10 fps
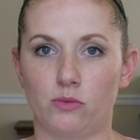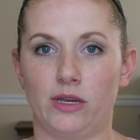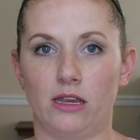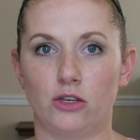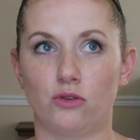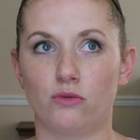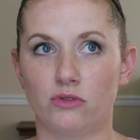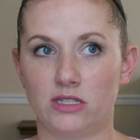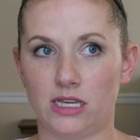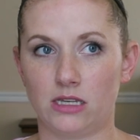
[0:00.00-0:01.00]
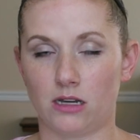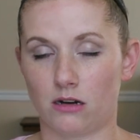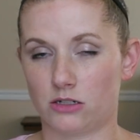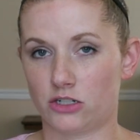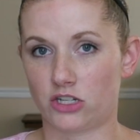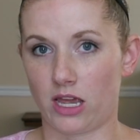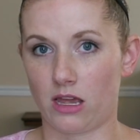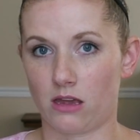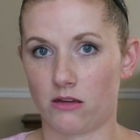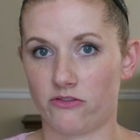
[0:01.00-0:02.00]
We do send Dr.
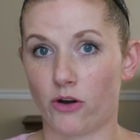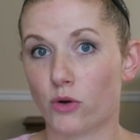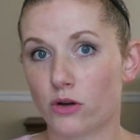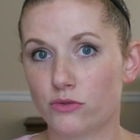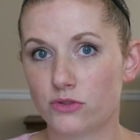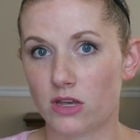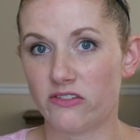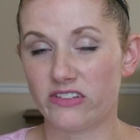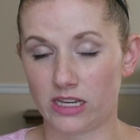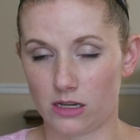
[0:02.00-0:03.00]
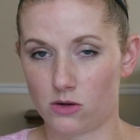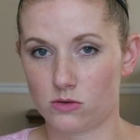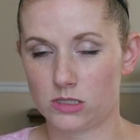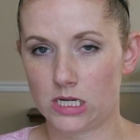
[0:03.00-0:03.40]
Chang photos and video,